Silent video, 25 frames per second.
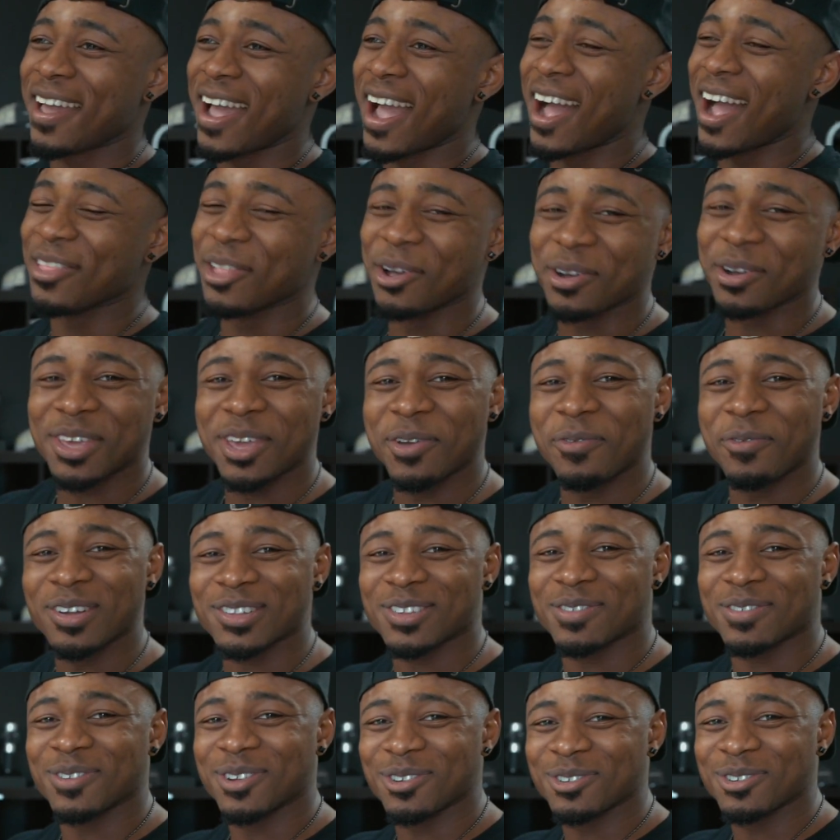I low key want
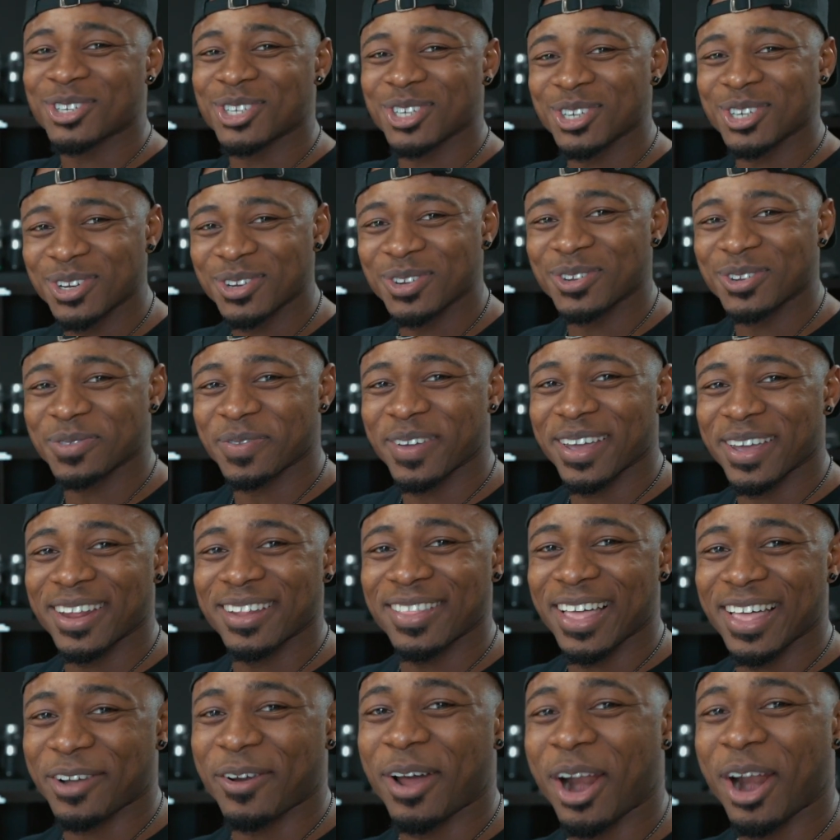some new shoes, man.
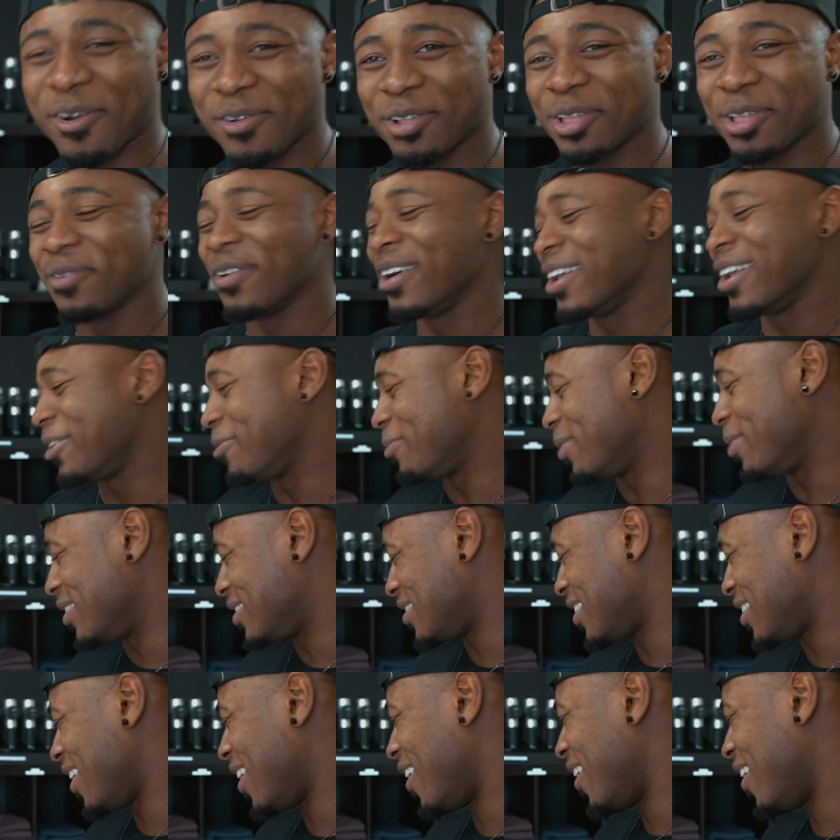Like what I really wanted
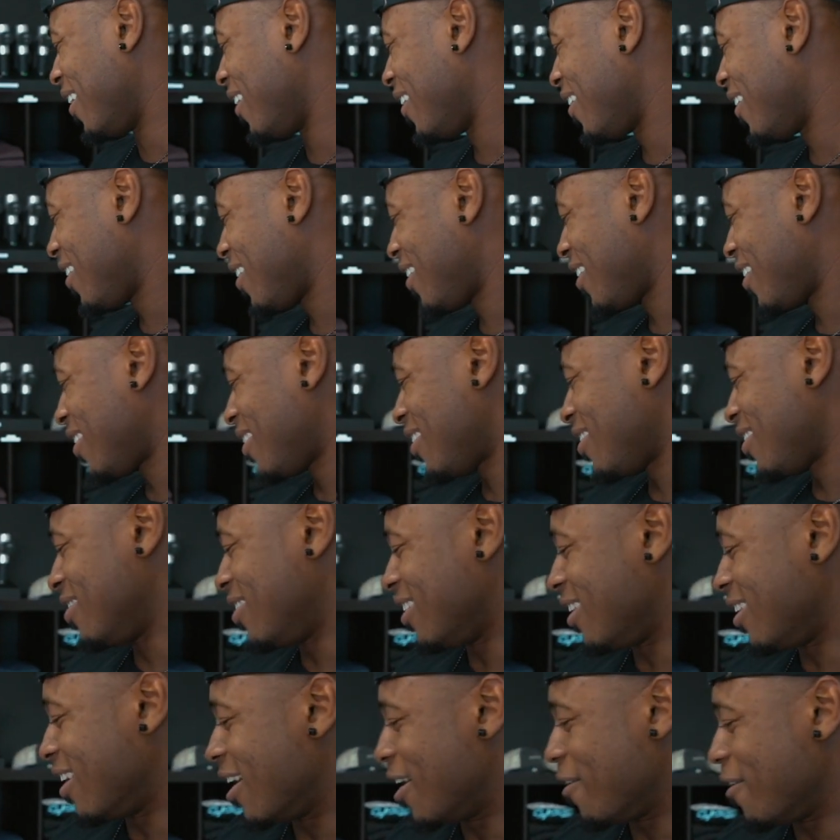was uh,
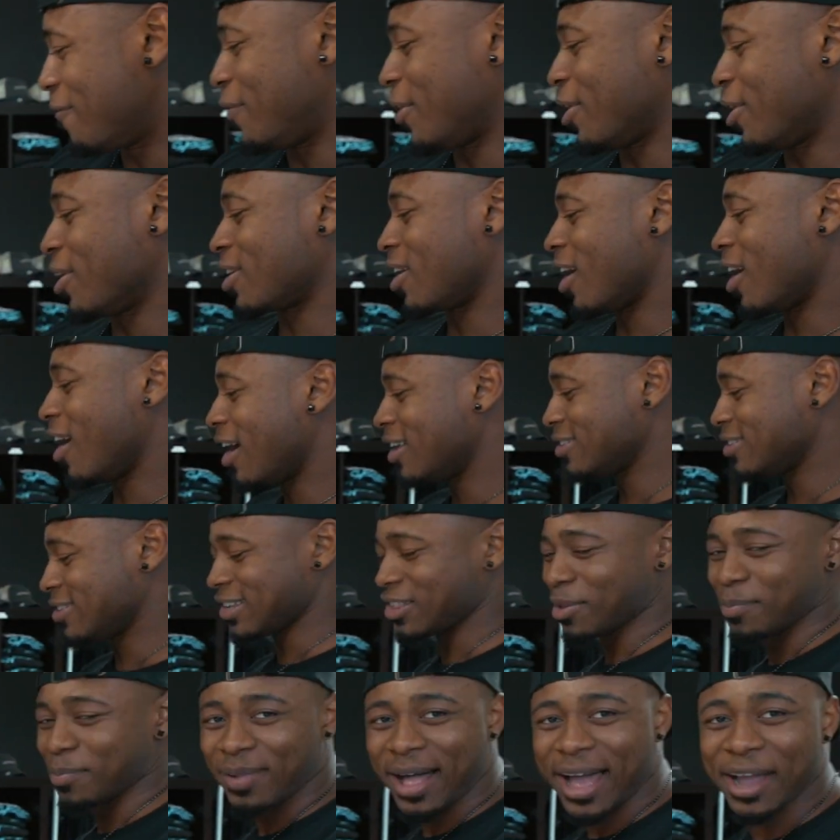the uh, Fear Gods,
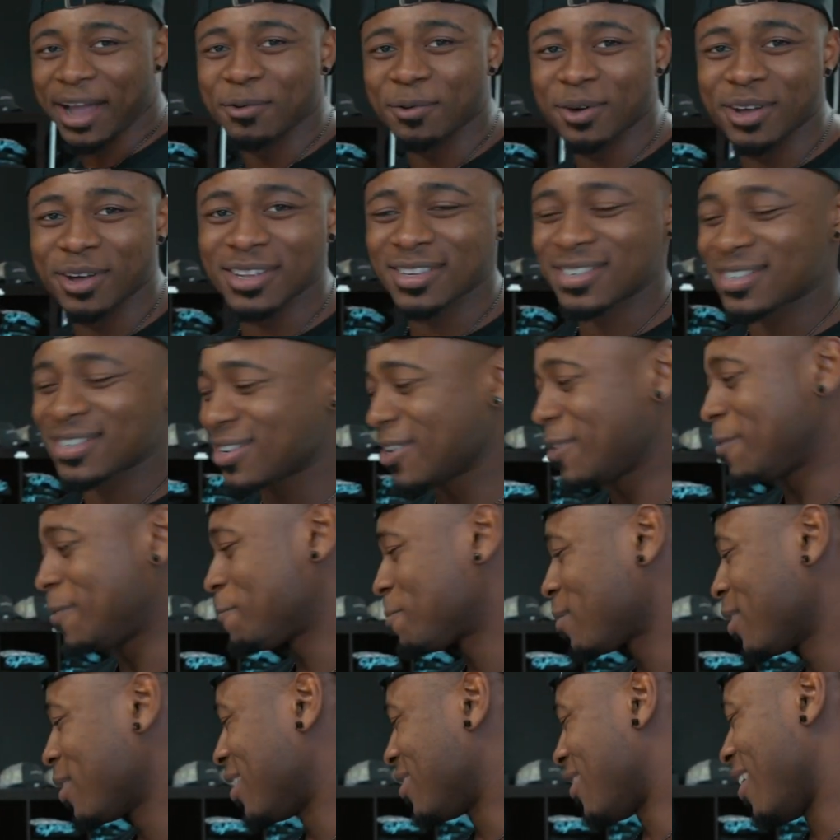like the black ones.
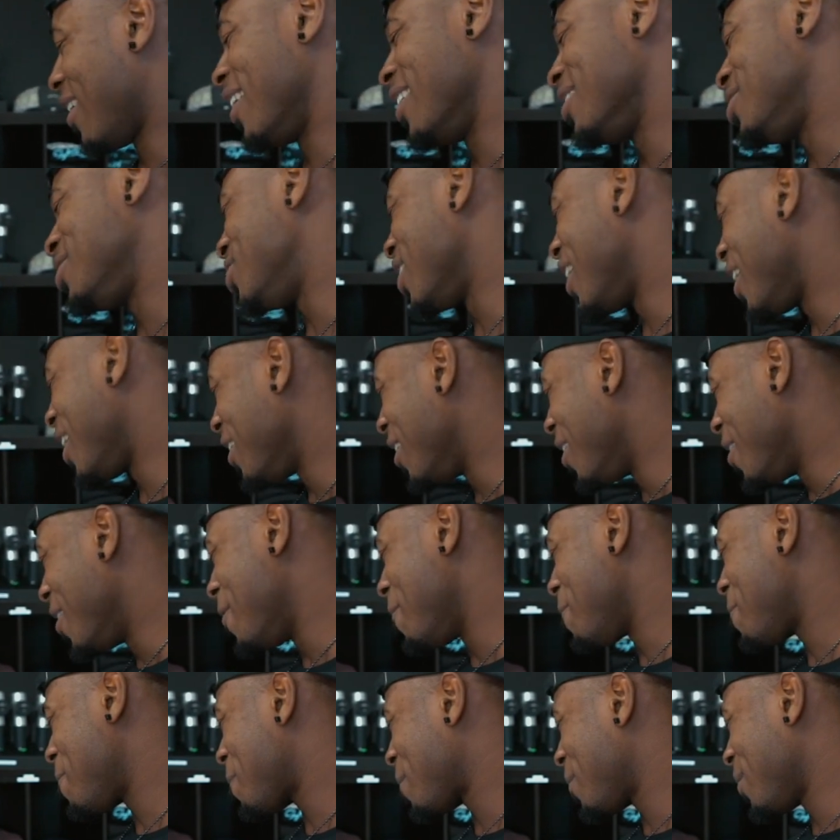So I hit Shane
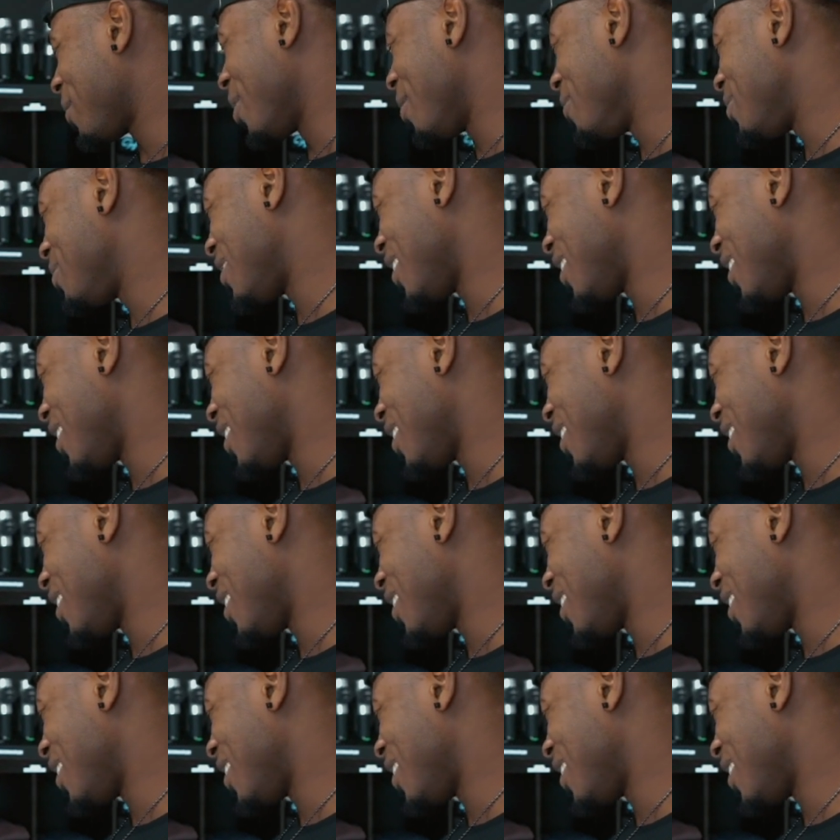up, you know what I'm